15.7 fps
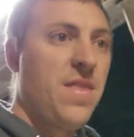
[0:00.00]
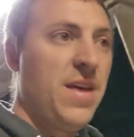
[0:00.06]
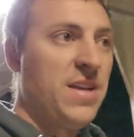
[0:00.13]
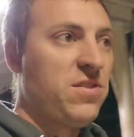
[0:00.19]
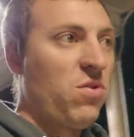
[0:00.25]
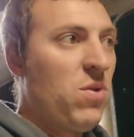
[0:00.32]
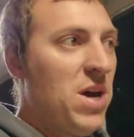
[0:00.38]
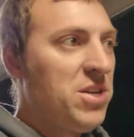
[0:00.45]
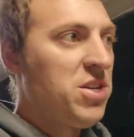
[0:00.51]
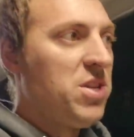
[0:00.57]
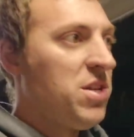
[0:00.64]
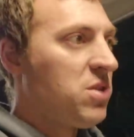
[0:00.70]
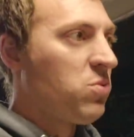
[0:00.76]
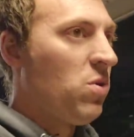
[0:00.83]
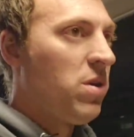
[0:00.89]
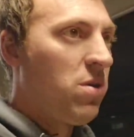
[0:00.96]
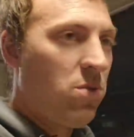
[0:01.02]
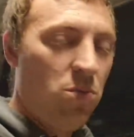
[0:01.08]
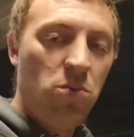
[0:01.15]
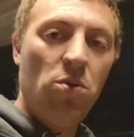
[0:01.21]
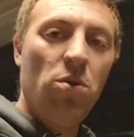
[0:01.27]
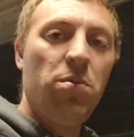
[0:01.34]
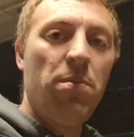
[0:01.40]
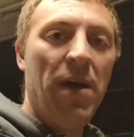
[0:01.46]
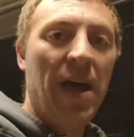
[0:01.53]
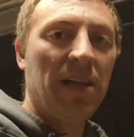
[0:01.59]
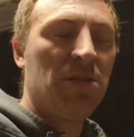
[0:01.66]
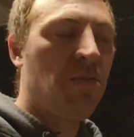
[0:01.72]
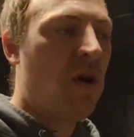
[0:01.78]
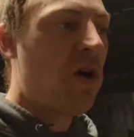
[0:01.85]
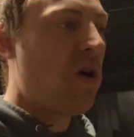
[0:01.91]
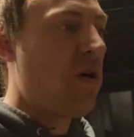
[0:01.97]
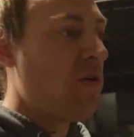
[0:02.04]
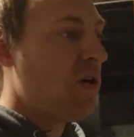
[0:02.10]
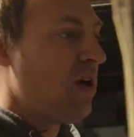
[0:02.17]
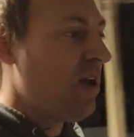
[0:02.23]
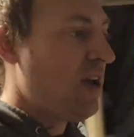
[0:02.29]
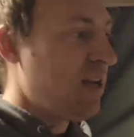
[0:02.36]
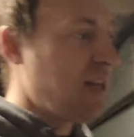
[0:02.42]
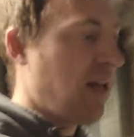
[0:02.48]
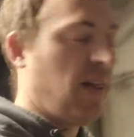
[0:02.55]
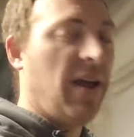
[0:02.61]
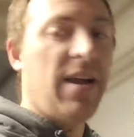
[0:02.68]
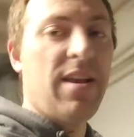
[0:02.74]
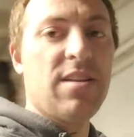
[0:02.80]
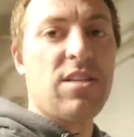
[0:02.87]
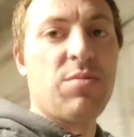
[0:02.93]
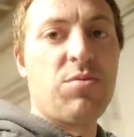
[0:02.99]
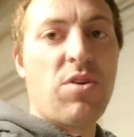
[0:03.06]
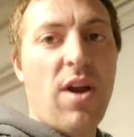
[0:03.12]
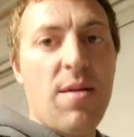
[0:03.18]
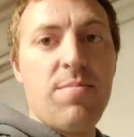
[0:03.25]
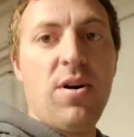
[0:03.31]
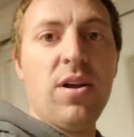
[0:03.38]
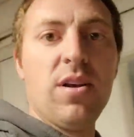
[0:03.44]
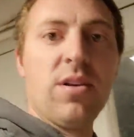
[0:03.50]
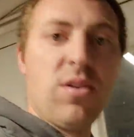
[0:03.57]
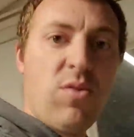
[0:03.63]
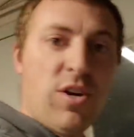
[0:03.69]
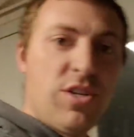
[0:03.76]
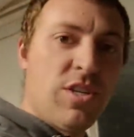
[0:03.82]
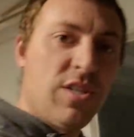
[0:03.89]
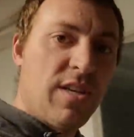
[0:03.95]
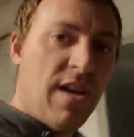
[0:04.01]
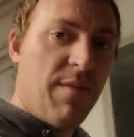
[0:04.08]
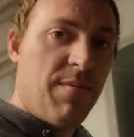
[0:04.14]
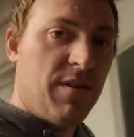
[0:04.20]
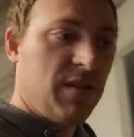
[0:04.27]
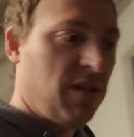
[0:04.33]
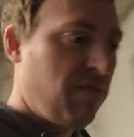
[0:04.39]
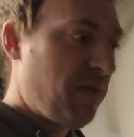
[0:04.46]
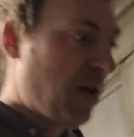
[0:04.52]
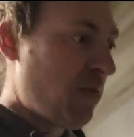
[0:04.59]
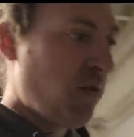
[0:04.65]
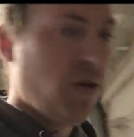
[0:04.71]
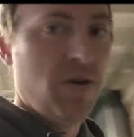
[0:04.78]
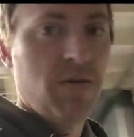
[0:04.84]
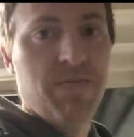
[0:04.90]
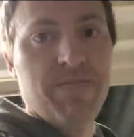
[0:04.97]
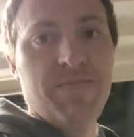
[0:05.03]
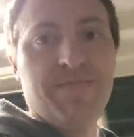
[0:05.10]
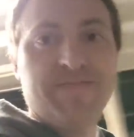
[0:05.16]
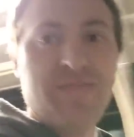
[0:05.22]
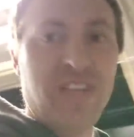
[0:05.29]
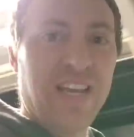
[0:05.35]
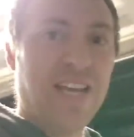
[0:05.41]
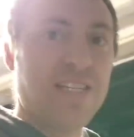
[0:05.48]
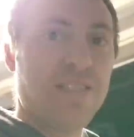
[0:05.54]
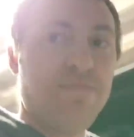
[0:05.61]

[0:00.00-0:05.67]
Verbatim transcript: Thanks for watching this one. We'll be back tomorrow. Hit that like and subscribe button. Questions, comments, leave them down below. See you